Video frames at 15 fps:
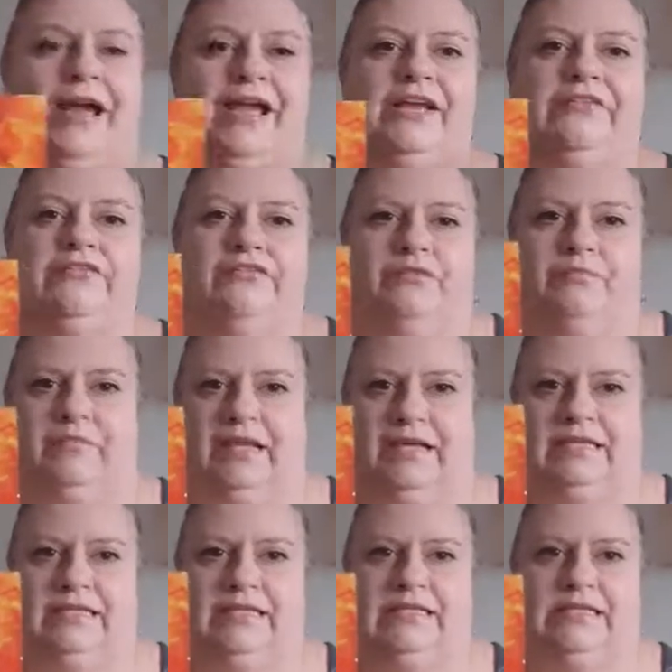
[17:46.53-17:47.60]
from
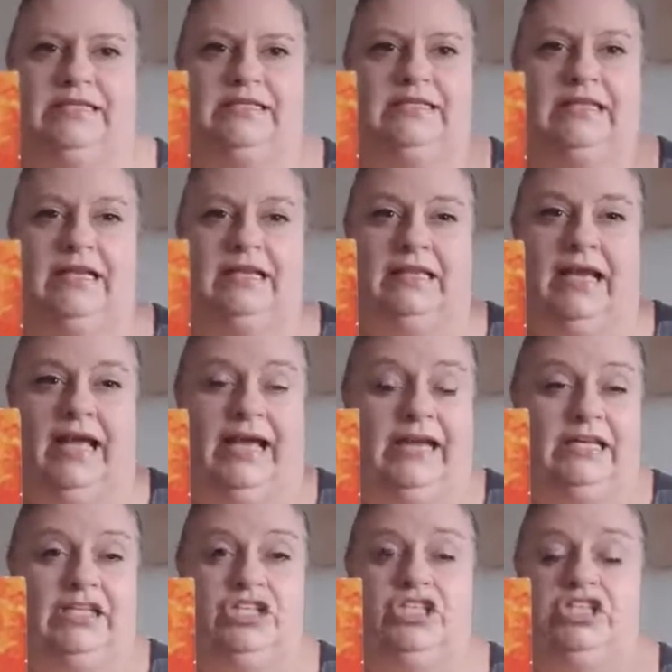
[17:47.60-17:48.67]
that heat and that
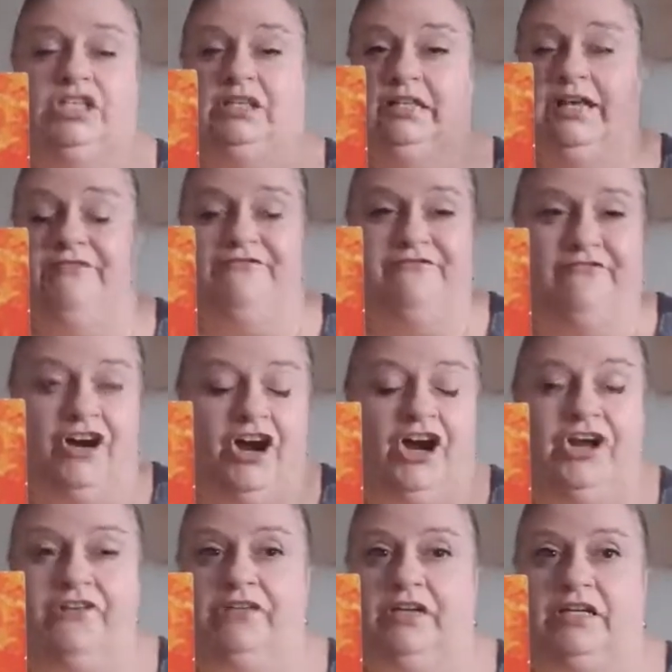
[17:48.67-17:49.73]
energy and that
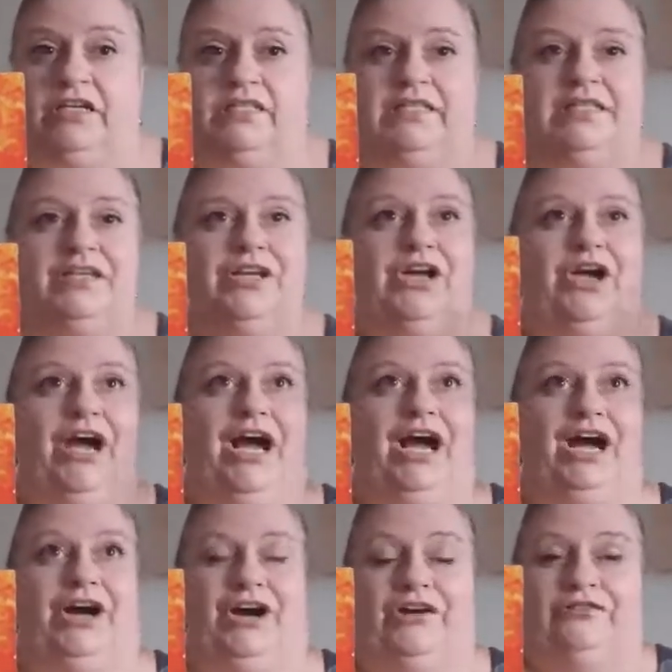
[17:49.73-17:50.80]
fieriness
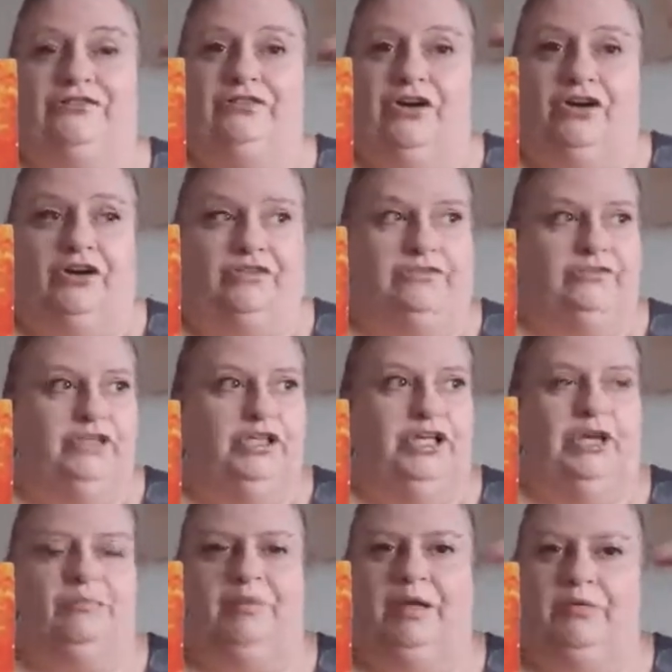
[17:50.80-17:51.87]
of you know,
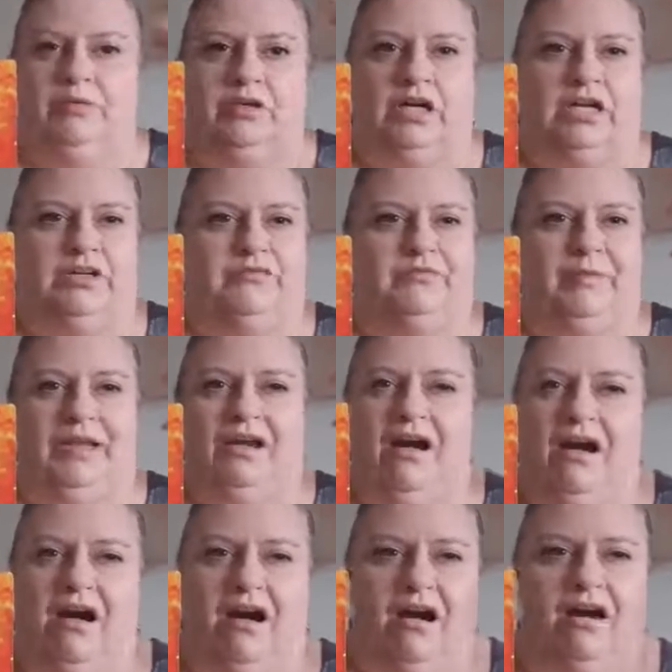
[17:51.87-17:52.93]
people kind of being
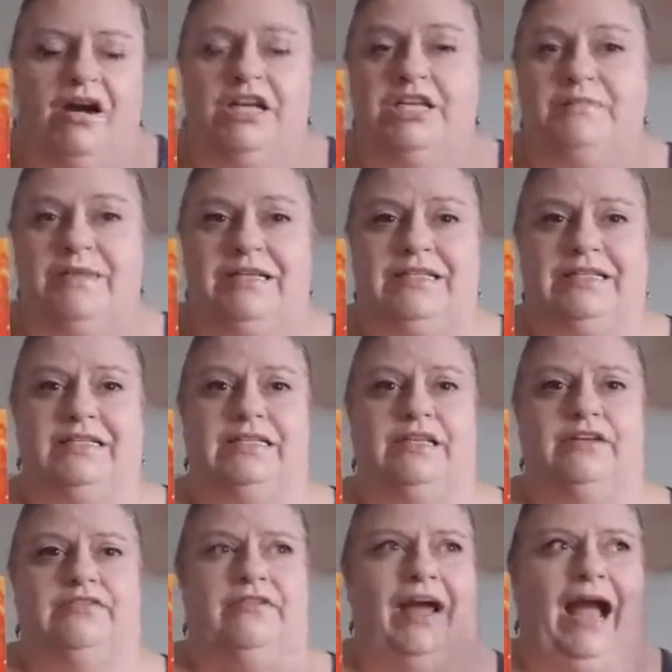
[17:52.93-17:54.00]

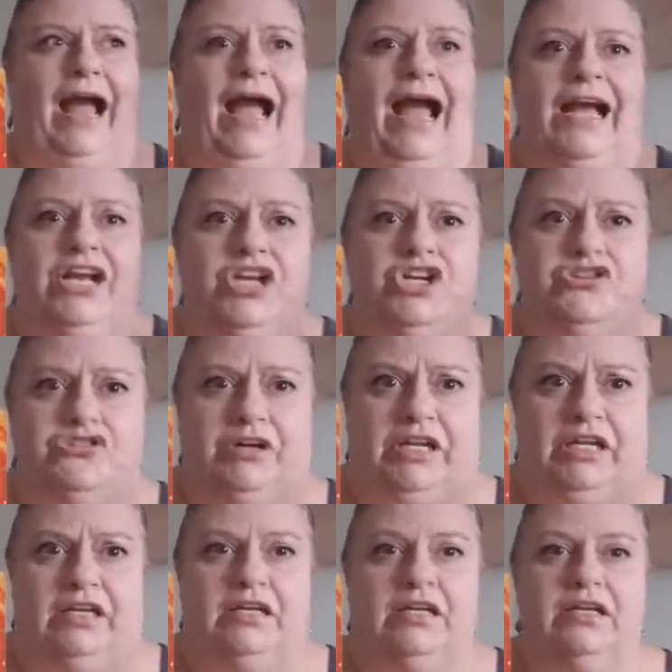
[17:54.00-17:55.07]
argumentative,
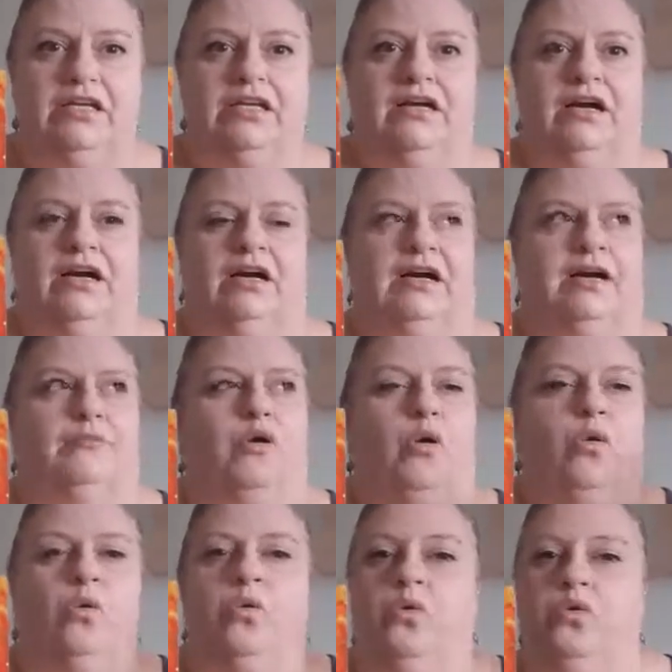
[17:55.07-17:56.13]
angry,
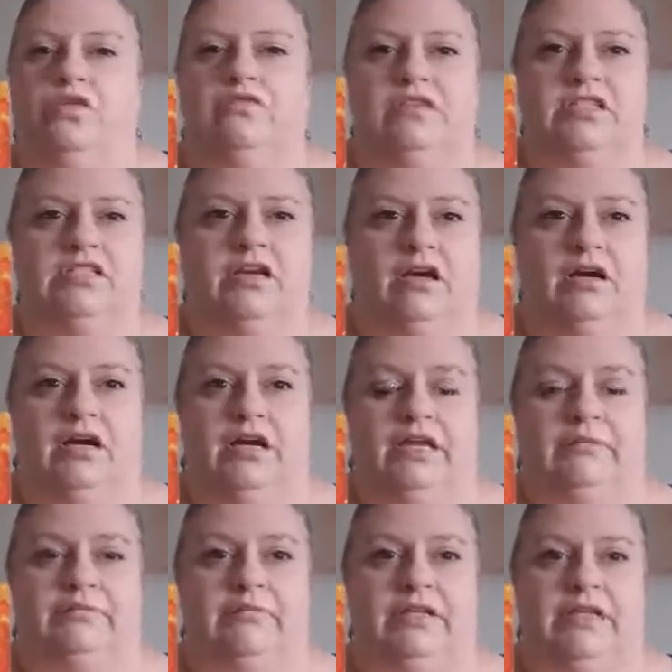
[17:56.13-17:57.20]
all of the
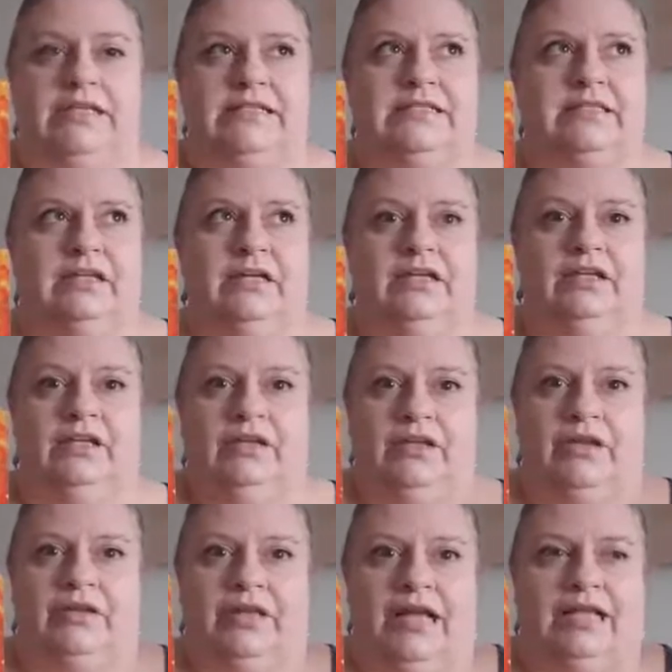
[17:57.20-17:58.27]
time. Is, you
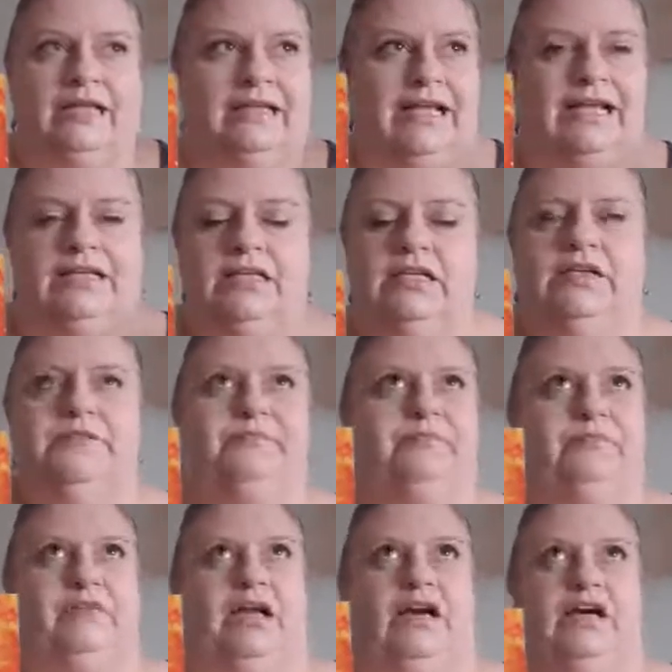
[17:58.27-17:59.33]
know, that
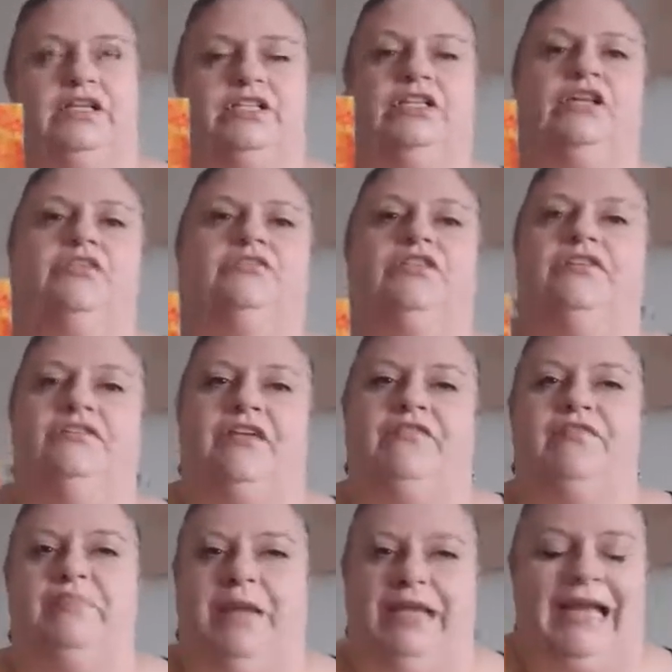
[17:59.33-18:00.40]
I don't know if you've ever
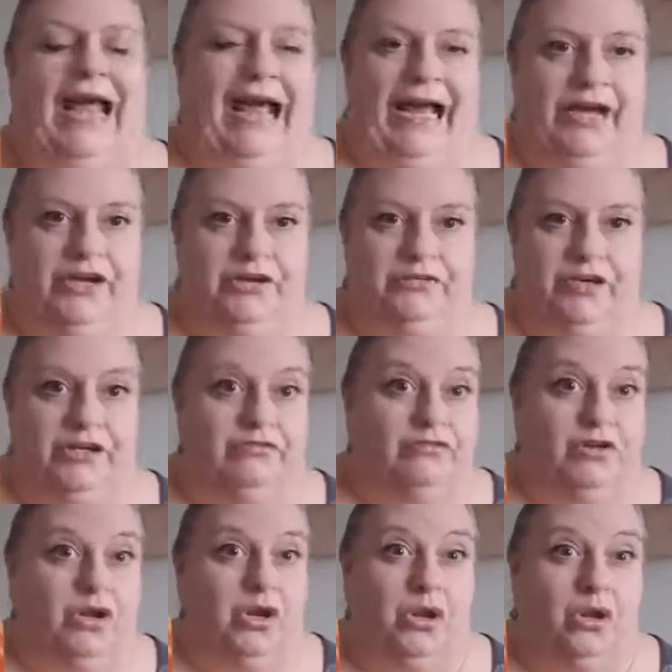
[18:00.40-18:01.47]
been angry for
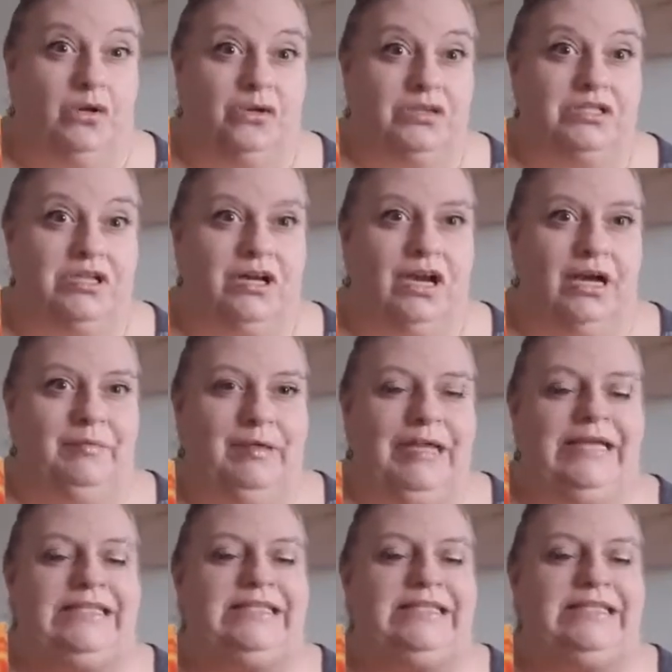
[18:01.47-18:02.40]
a long time. It